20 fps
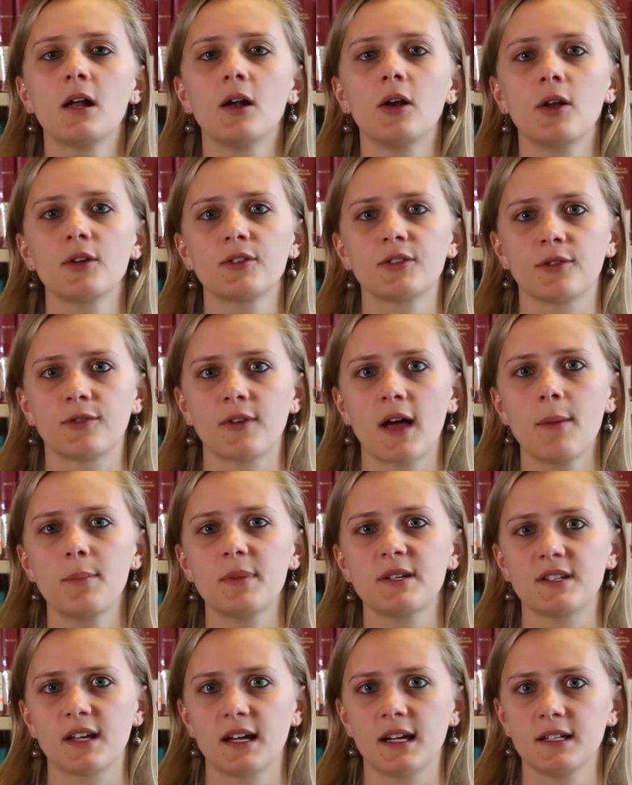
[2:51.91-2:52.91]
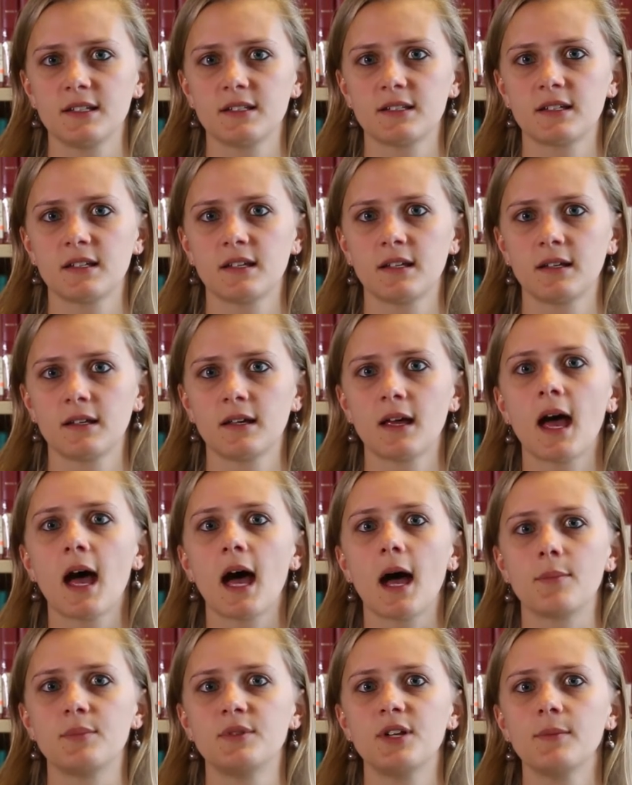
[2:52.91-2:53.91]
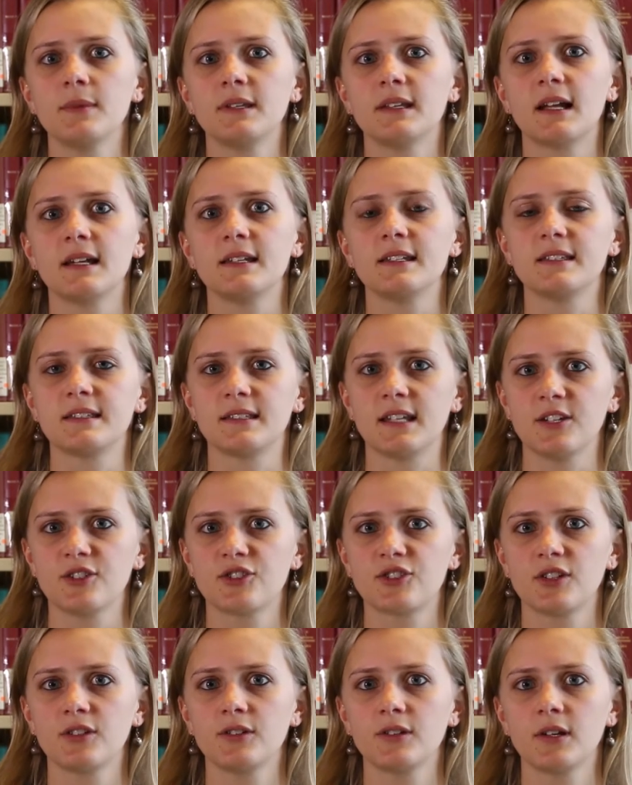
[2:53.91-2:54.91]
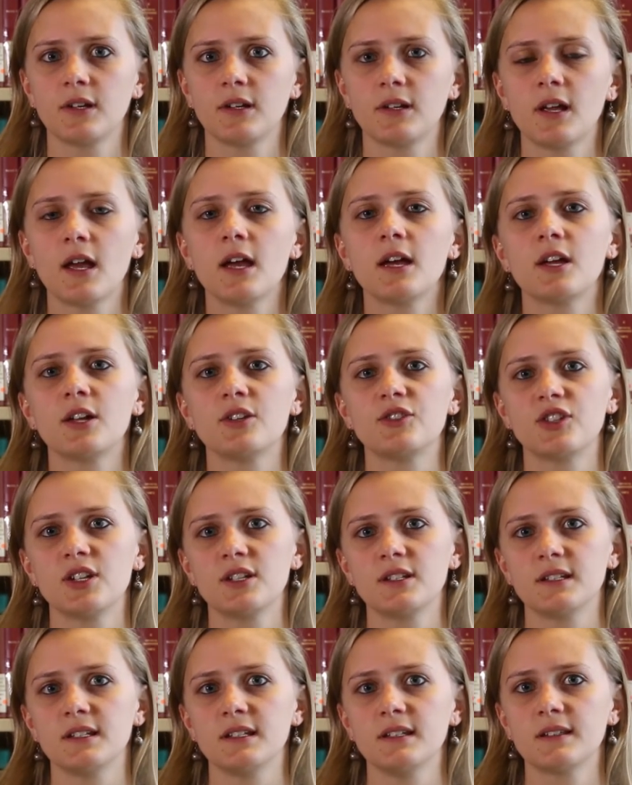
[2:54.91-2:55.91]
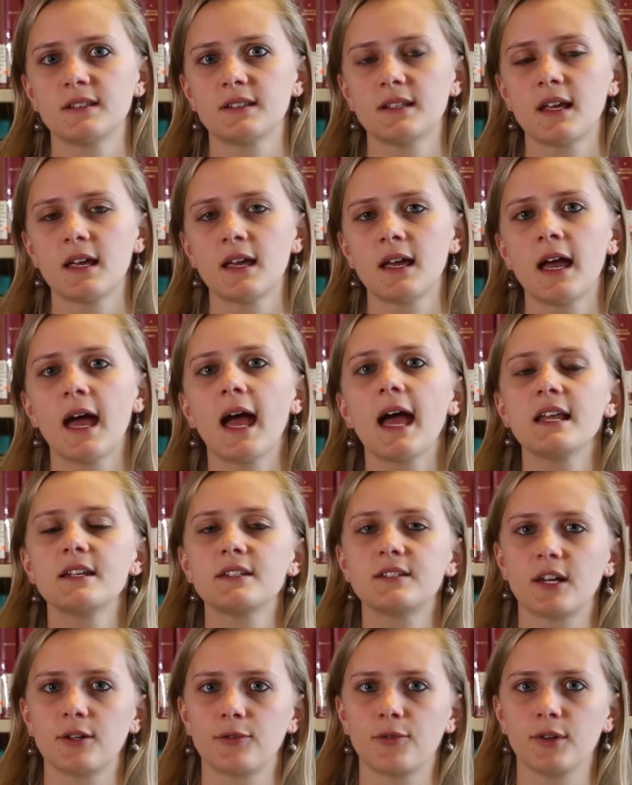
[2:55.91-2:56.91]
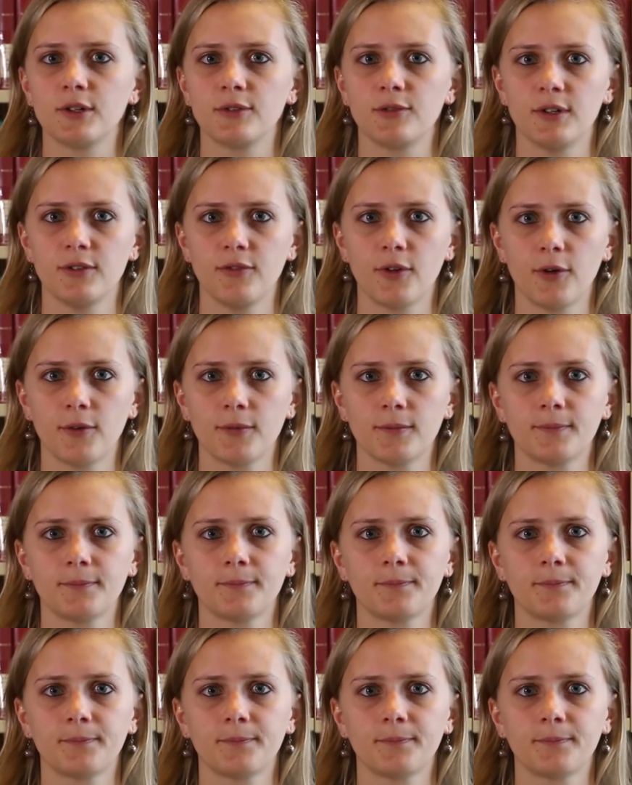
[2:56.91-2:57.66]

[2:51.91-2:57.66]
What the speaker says: loss of appetite, abdominal distension, jaundice, and typhoid fever.